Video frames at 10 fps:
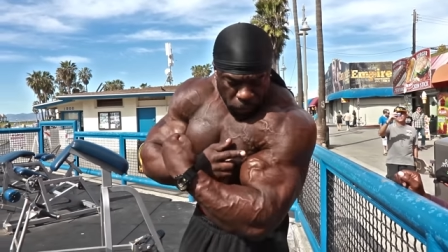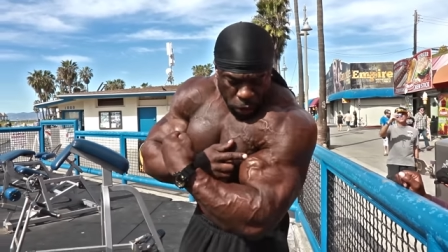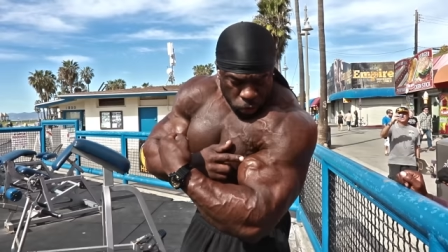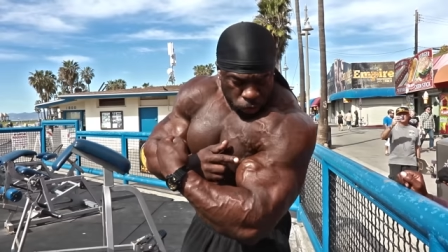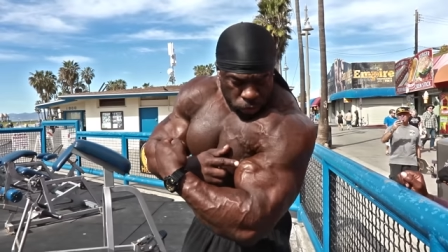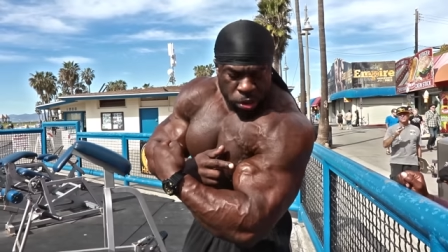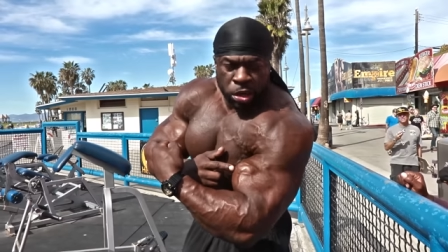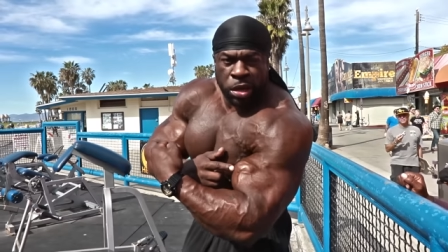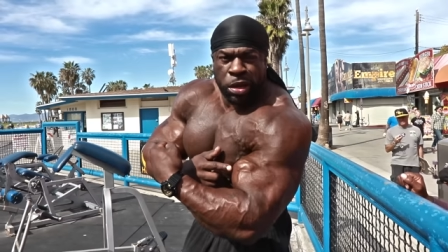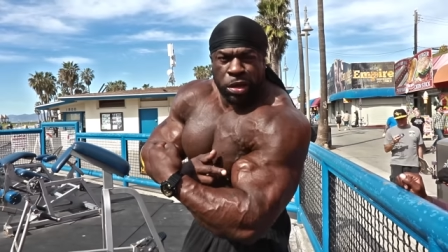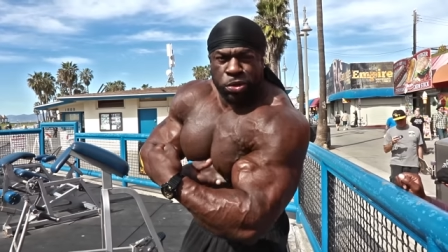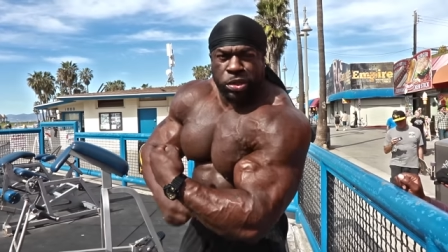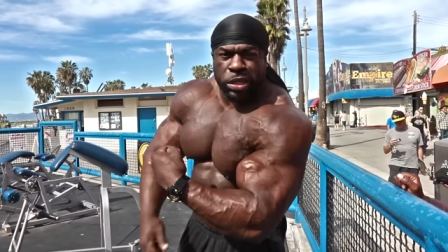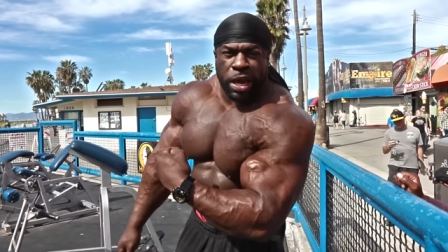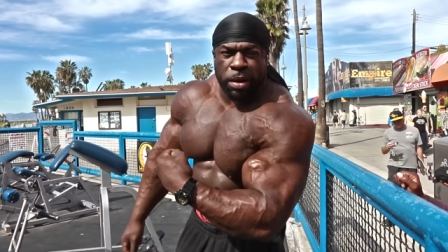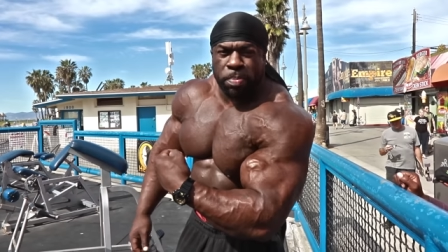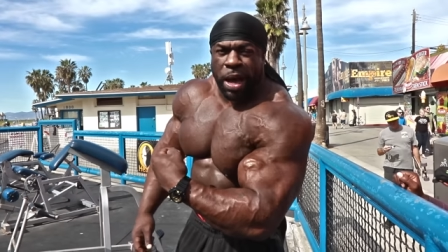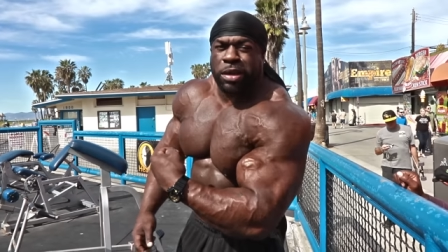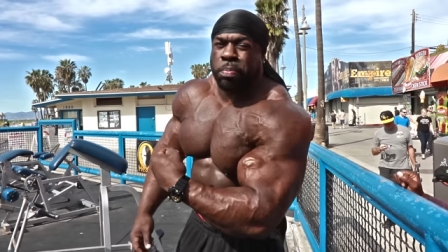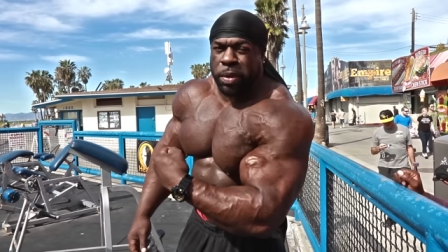Forbes. You see that
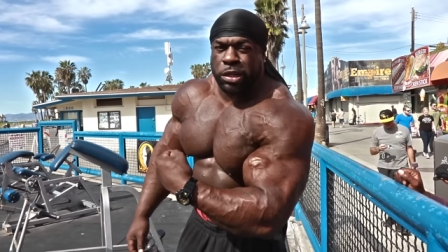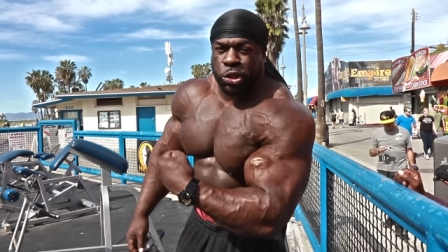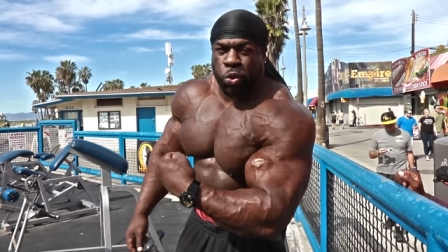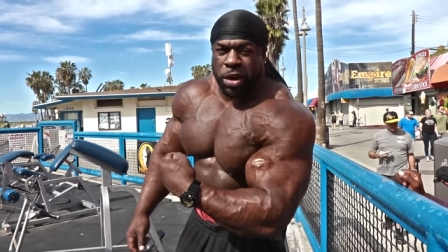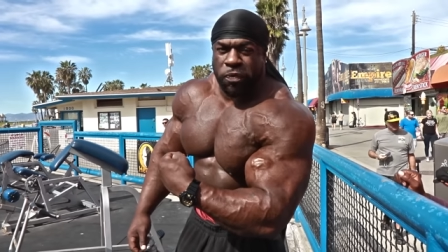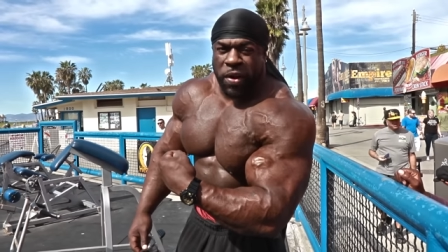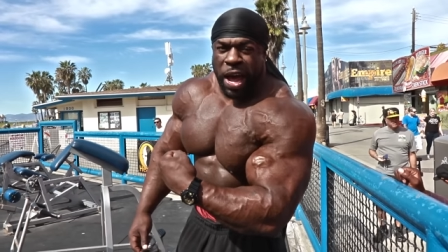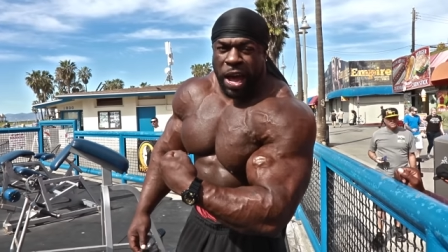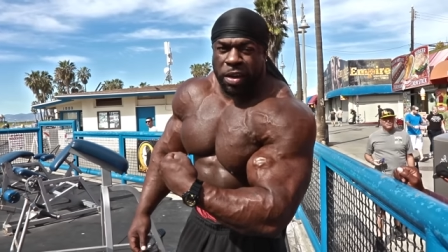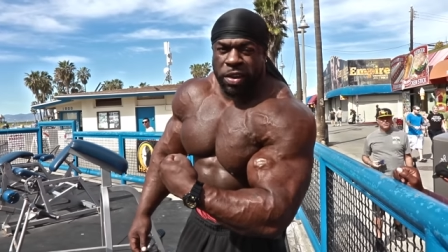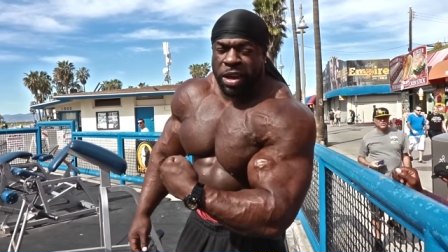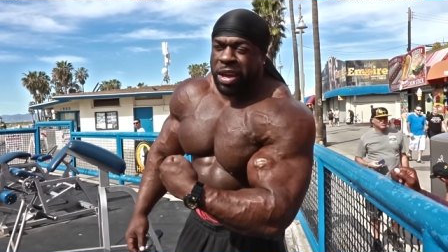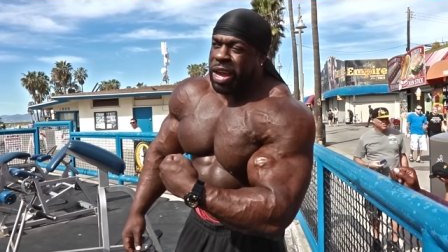about to be 25.